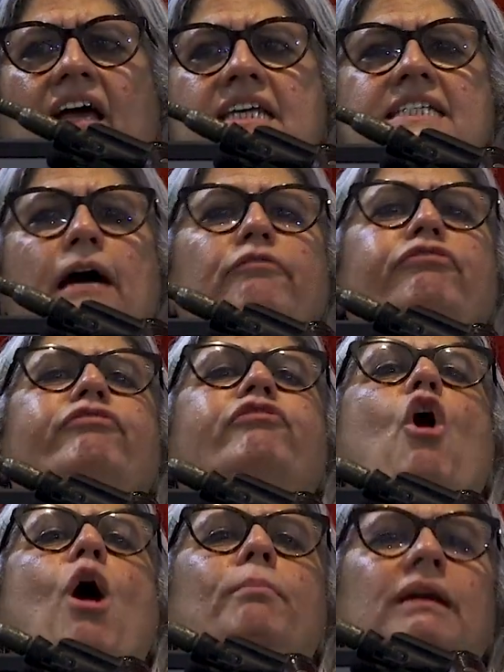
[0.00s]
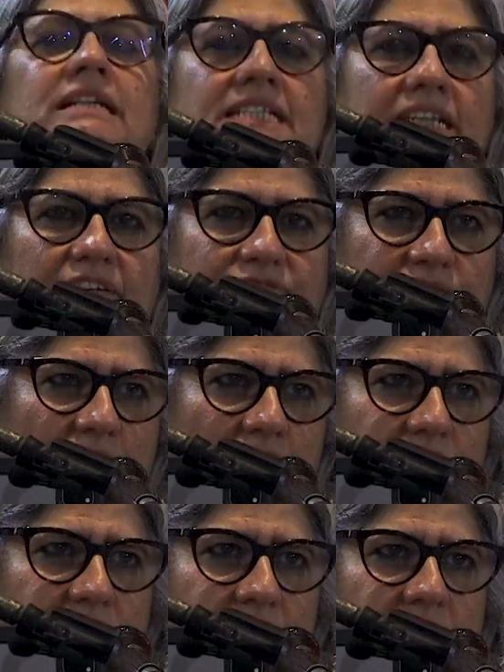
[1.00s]
some formal
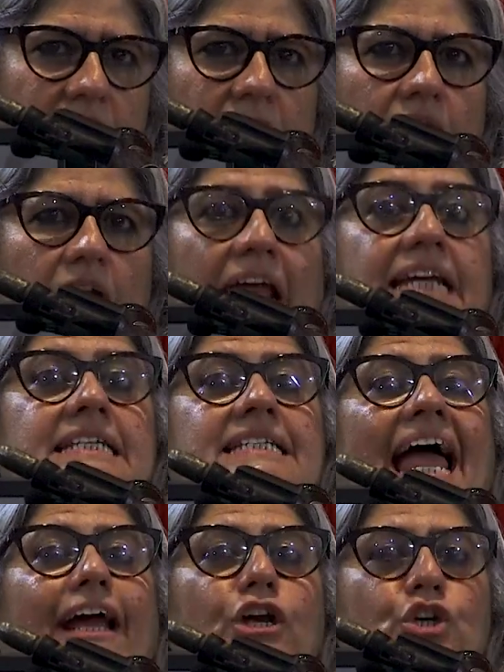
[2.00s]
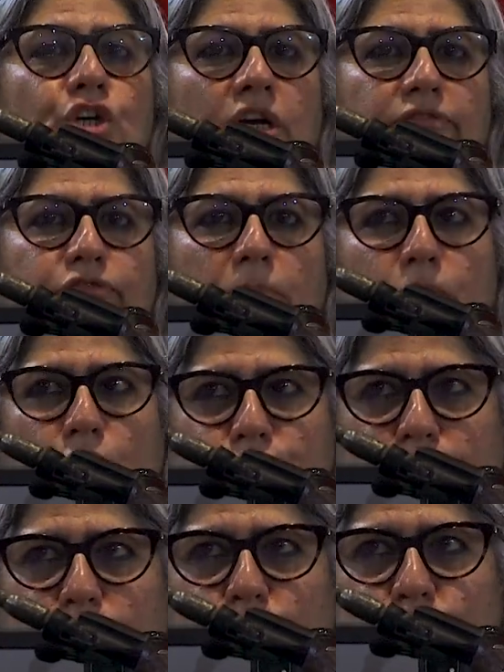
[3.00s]
safeguards, like sanction for
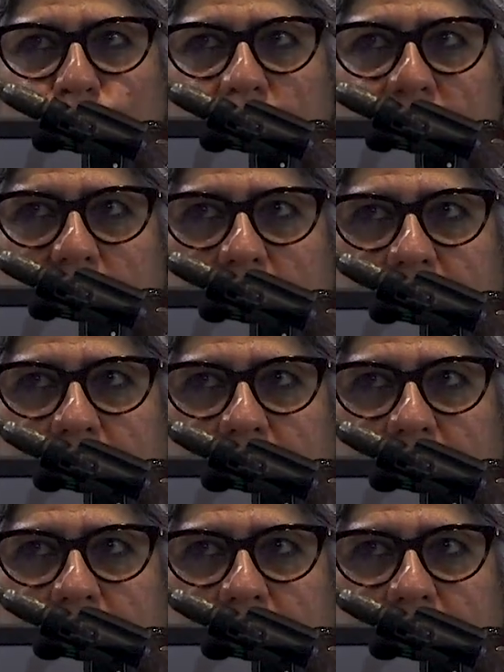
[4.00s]
prosecution,